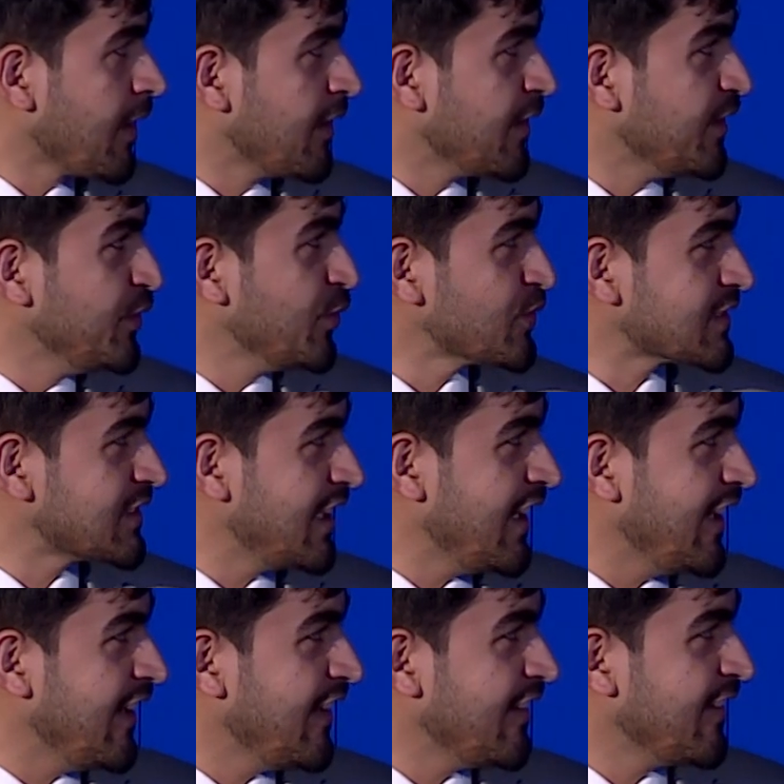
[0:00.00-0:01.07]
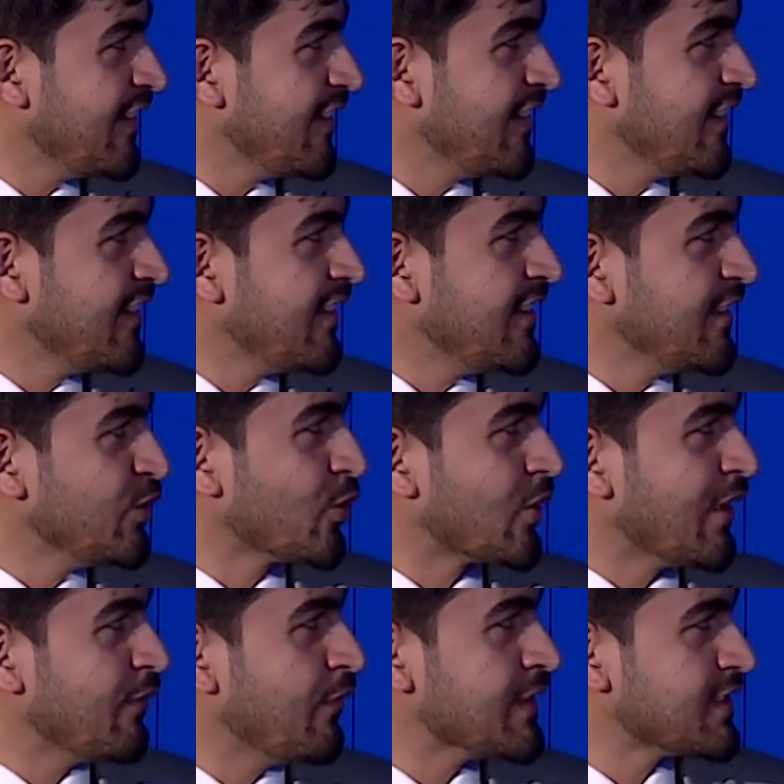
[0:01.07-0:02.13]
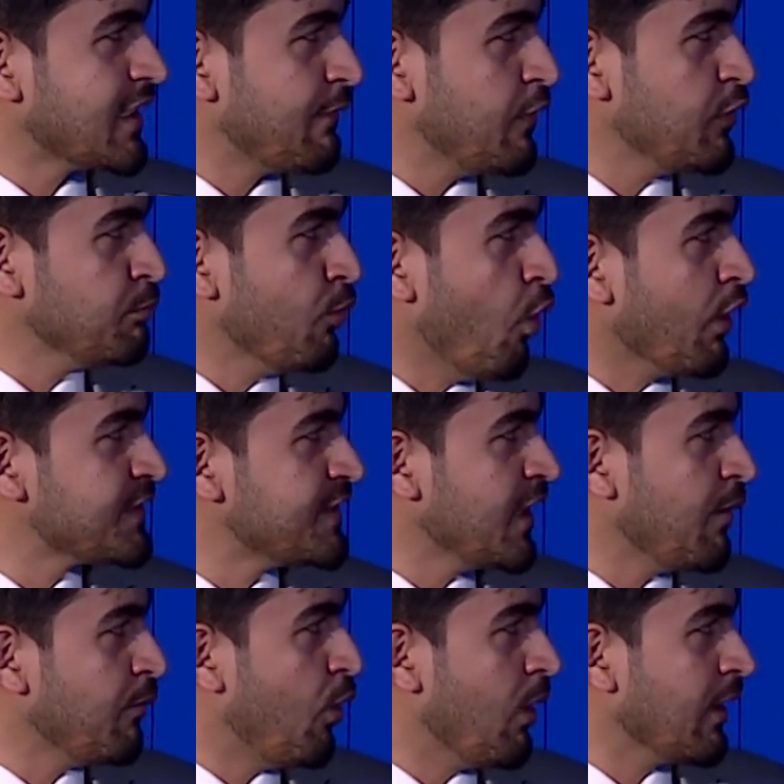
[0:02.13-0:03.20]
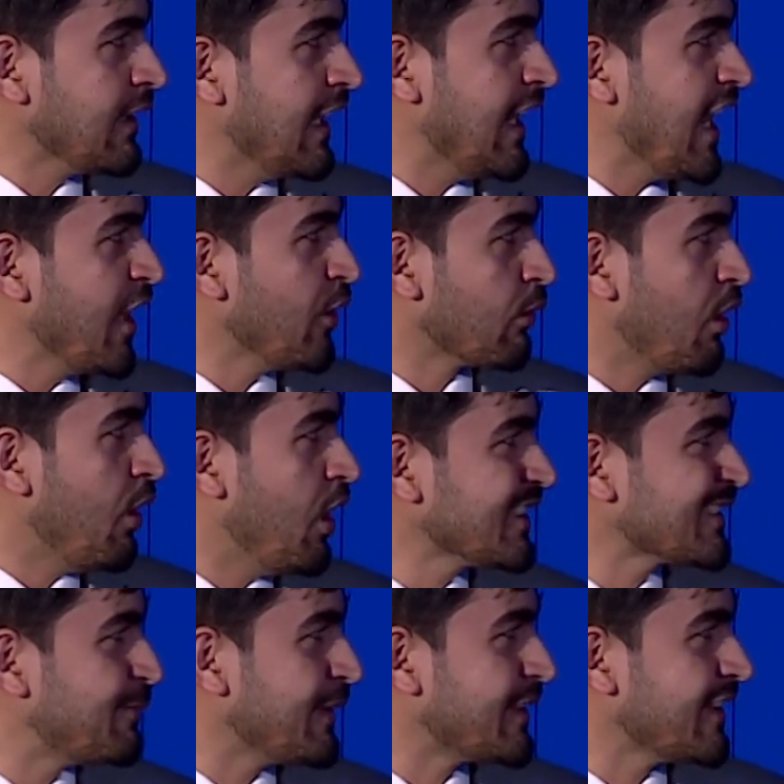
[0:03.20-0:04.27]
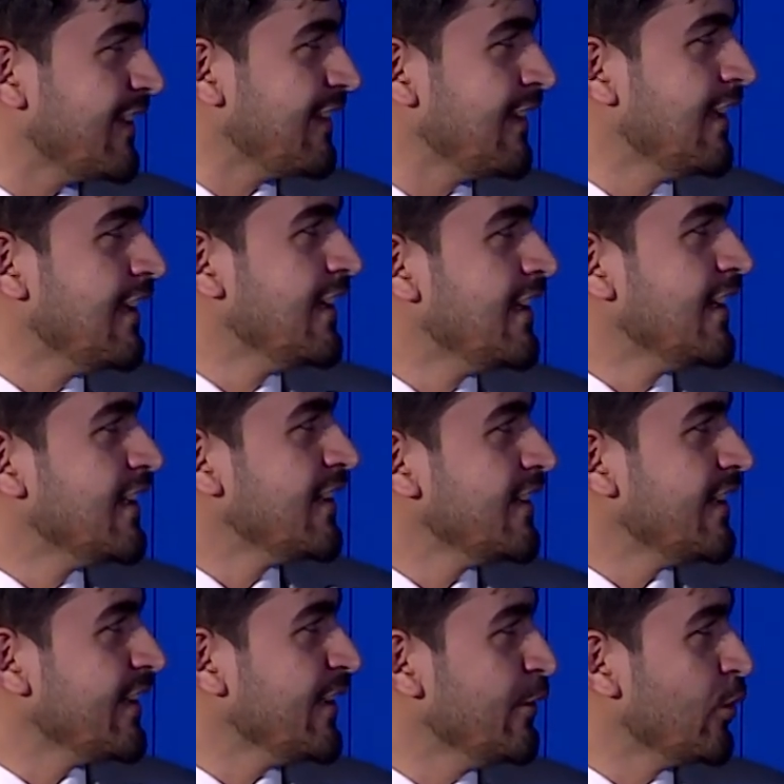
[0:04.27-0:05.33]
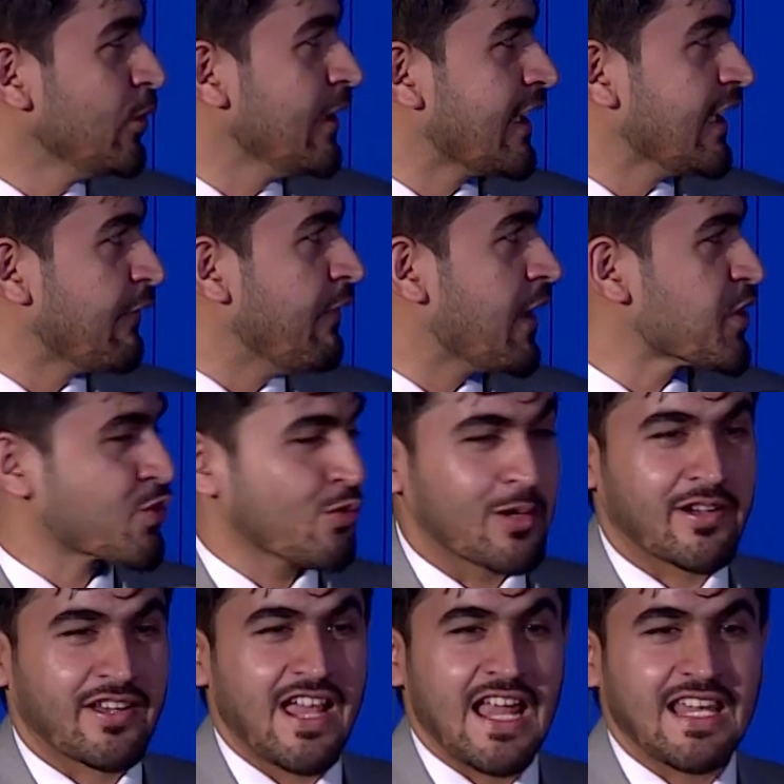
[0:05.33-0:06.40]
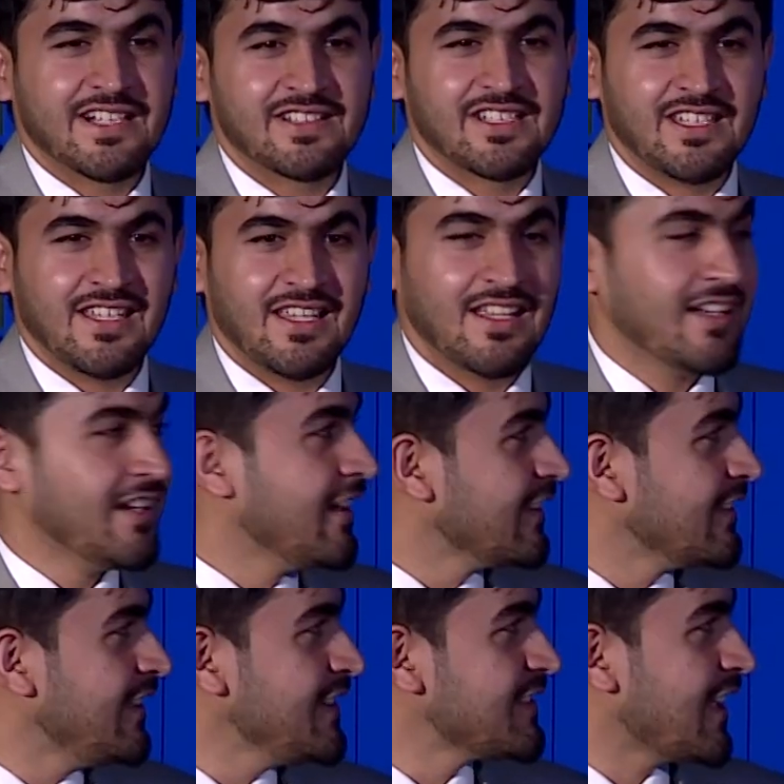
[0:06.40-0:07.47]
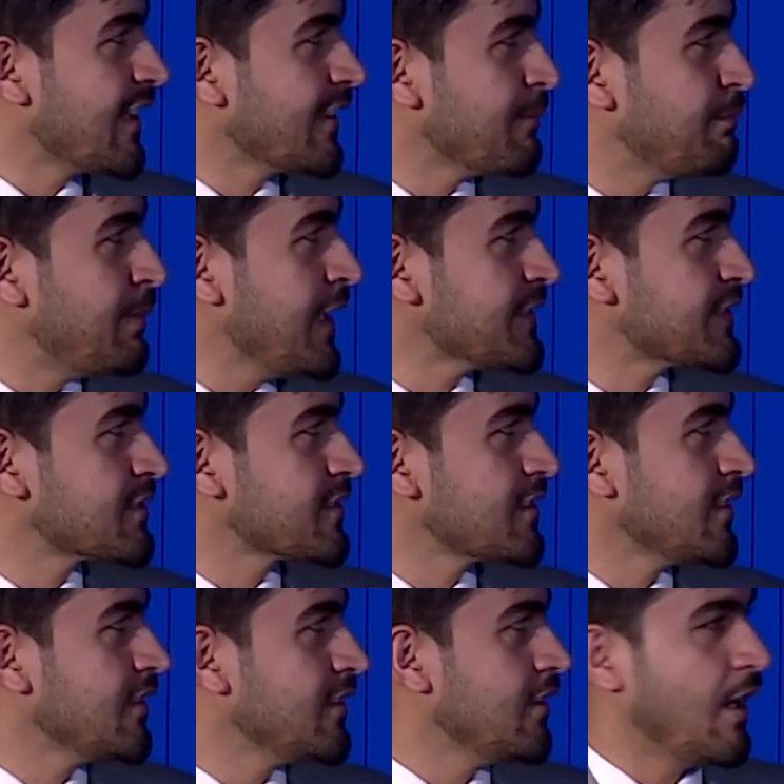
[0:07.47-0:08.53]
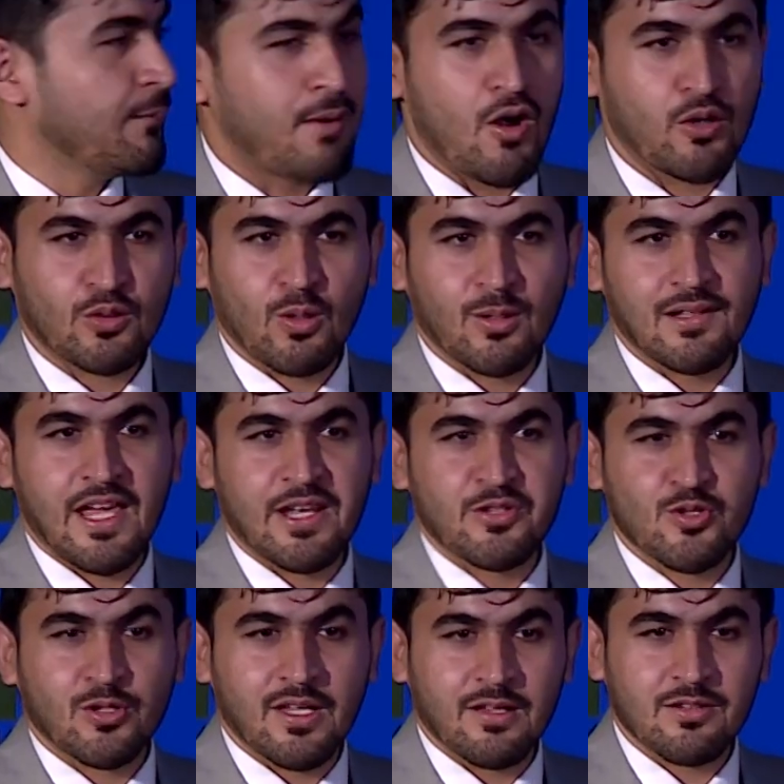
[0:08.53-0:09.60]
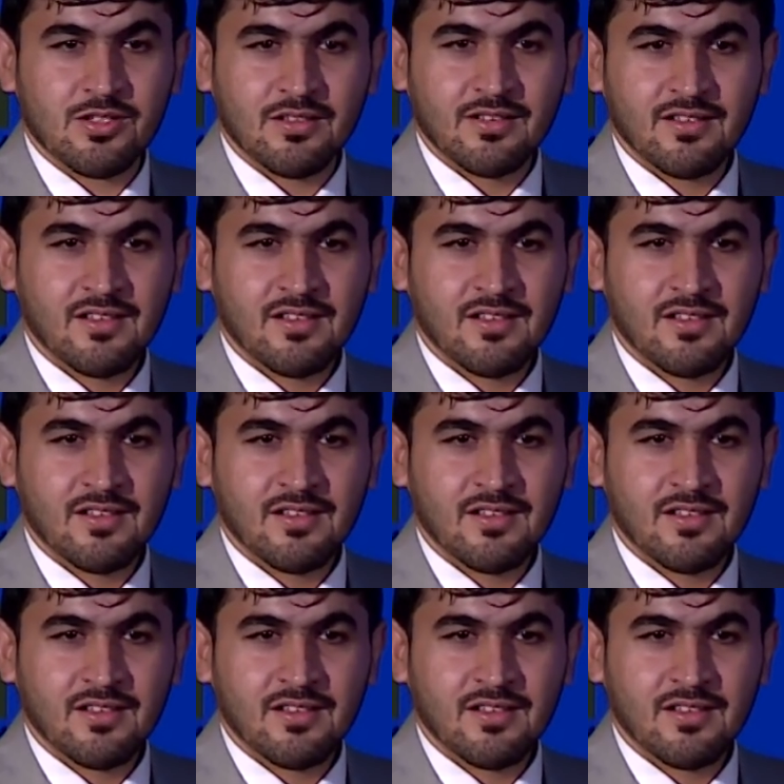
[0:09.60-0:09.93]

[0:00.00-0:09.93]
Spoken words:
you see, you can visit a museum online or a hospital, like virtual reality. These are the best about online education.